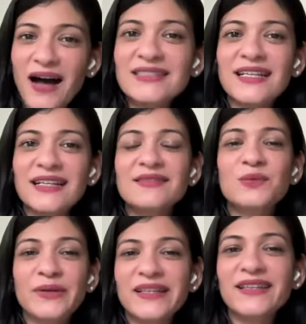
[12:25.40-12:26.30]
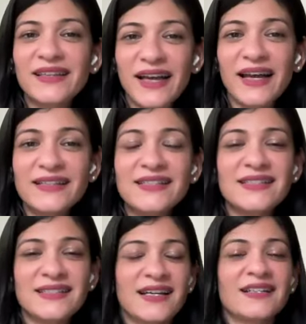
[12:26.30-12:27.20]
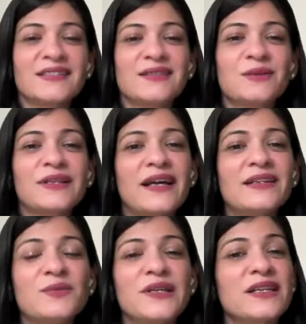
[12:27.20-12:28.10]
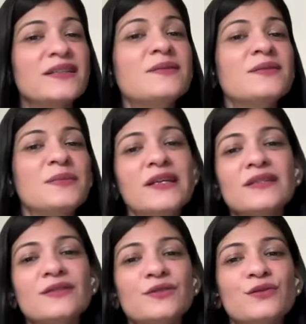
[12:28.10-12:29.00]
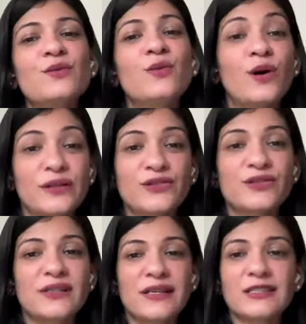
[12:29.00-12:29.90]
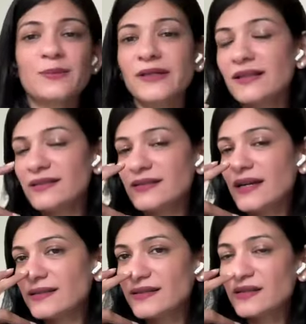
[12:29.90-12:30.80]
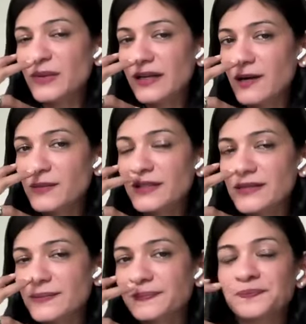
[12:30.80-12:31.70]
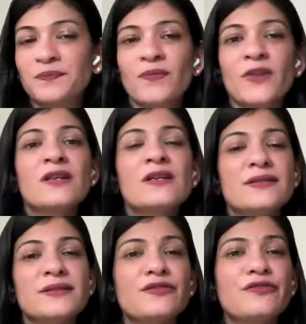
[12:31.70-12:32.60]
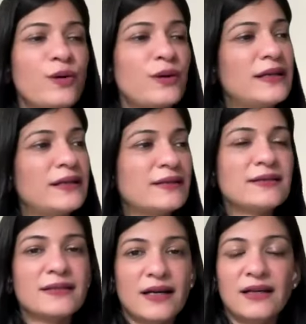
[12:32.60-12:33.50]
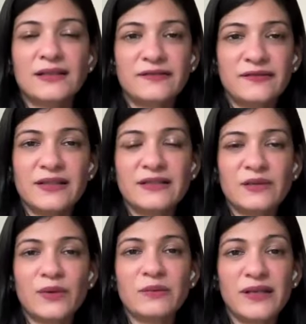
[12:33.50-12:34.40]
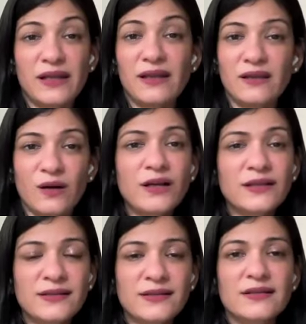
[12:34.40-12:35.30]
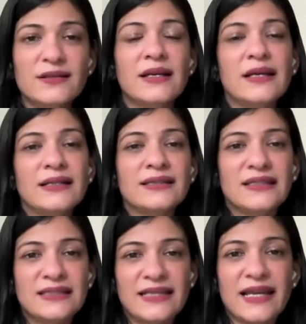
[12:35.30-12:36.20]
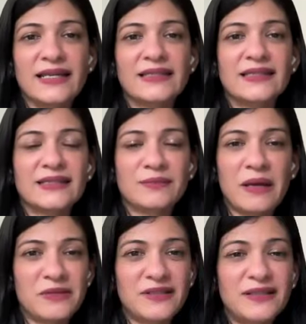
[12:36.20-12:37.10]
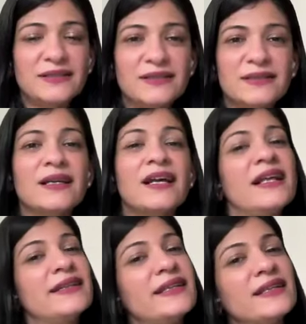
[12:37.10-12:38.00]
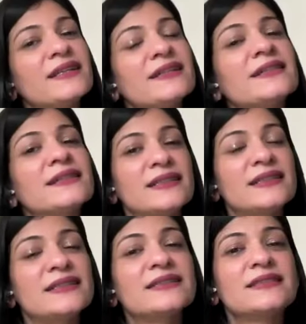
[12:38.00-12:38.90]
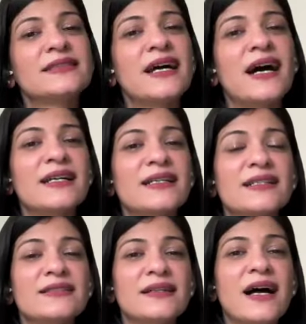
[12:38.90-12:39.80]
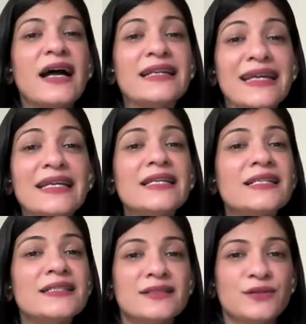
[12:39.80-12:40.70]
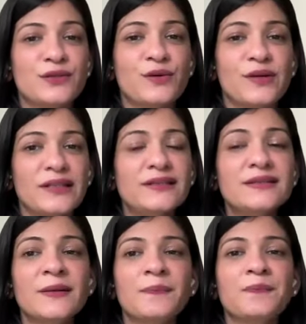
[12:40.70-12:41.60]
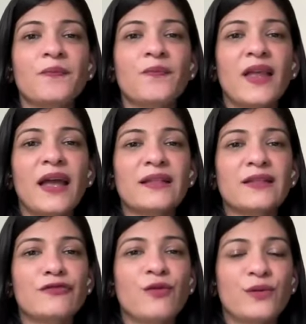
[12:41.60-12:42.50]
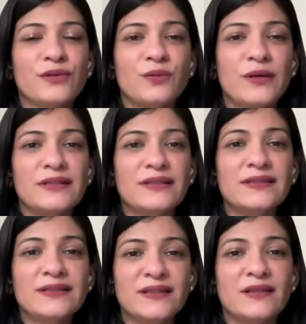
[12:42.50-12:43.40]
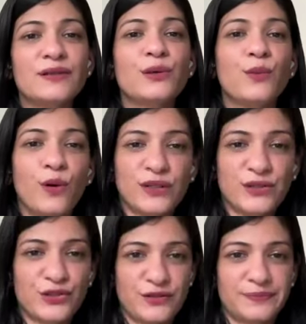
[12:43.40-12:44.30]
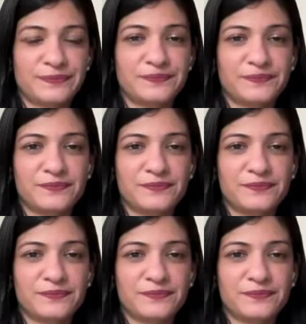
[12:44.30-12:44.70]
ourselves within that so that we can begin to watch the experience rather than become it. So the 4 layers are the first one being thoughts, the second is memories, the third is our identity stories, and the fourth one is the watcher.